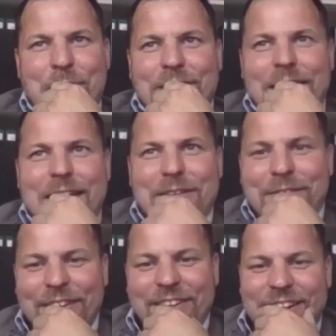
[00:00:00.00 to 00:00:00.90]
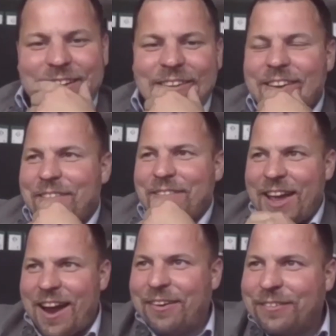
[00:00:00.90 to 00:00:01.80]
day we
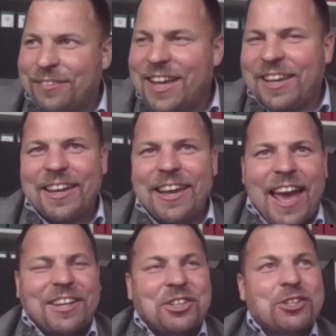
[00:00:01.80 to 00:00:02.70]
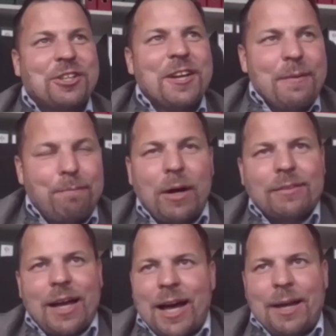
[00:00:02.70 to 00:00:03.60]
are taking action. But
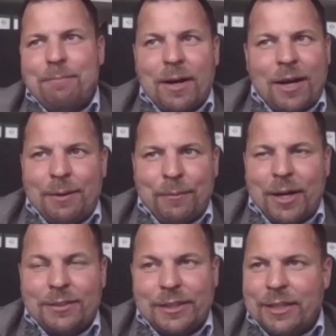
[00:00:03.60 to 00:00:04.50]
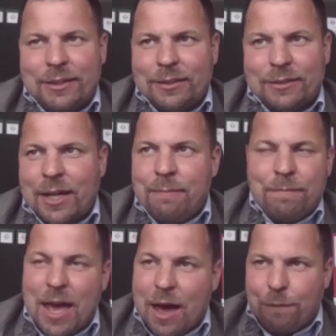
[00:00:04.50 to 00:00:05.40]
I see it the same.
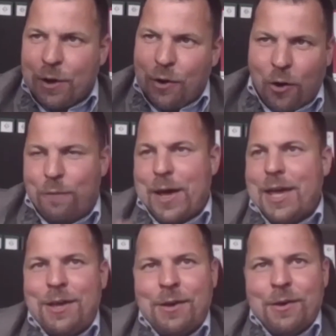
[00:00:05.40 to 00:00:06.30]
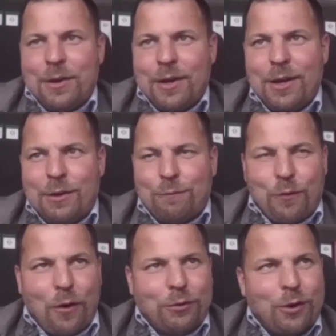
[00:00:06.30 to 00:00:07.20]
We have a long way in
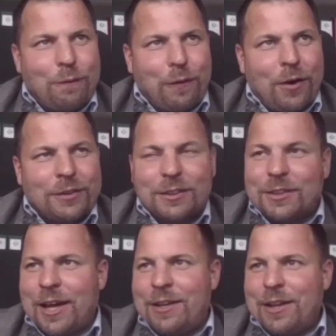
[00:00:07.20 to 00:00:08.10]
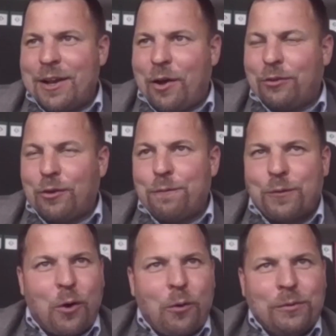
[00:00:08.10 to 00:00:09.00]
front of us, and a lot of
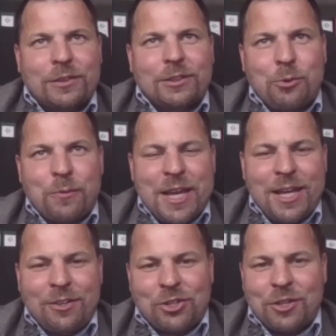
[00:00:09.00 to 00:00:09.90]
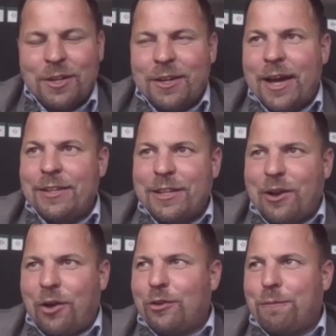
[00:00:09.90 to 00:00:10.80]
goals to reach, and a
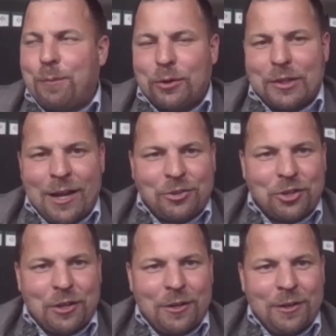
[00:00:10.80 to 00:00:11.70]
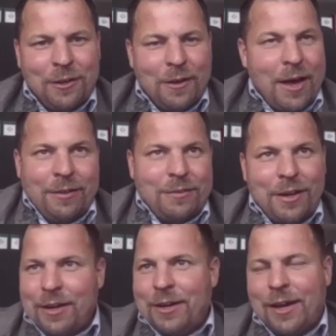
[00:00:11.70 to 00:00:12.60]
lot of potential And
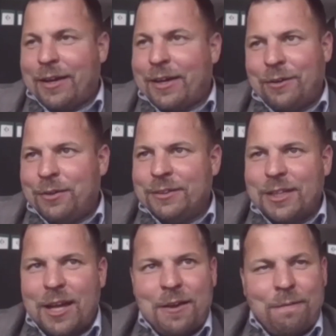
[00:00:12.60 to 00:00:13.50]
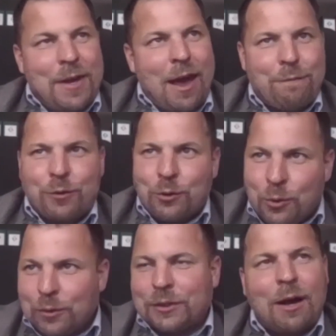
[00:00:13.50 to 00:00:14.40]
I can only say we have to
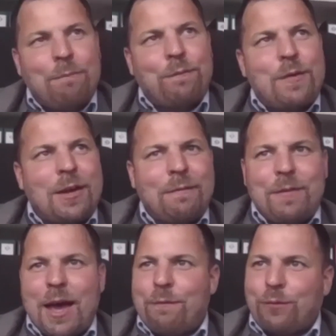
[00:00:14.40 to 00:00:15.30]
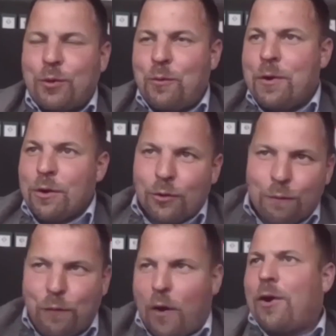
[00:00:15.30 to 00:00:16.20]
do something, we have to
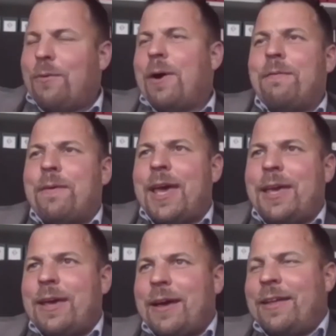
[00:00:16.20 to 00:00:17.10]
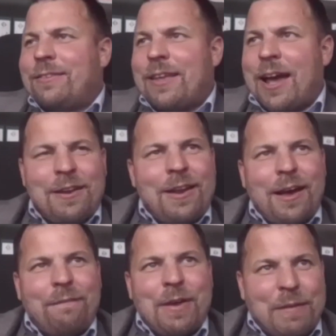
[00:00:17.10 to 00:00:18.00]
follow a way, and then
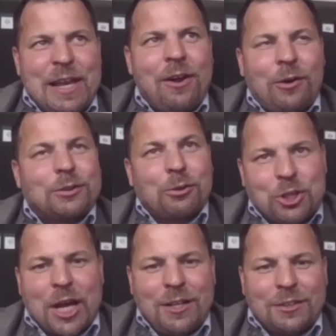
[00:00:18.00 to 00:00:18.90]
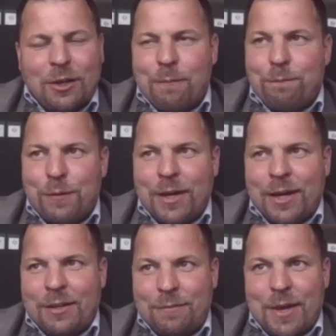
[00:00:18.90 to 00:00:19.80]
we will also change something,
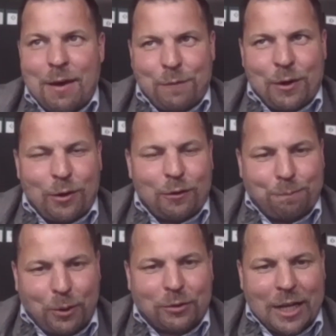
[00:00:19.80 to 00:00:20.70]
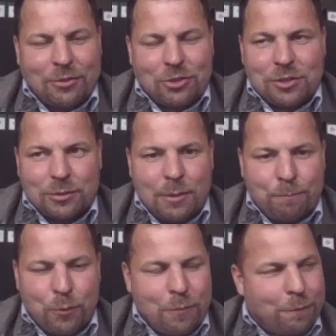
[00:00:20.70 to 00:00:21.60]
and we have a lot of potential to improve.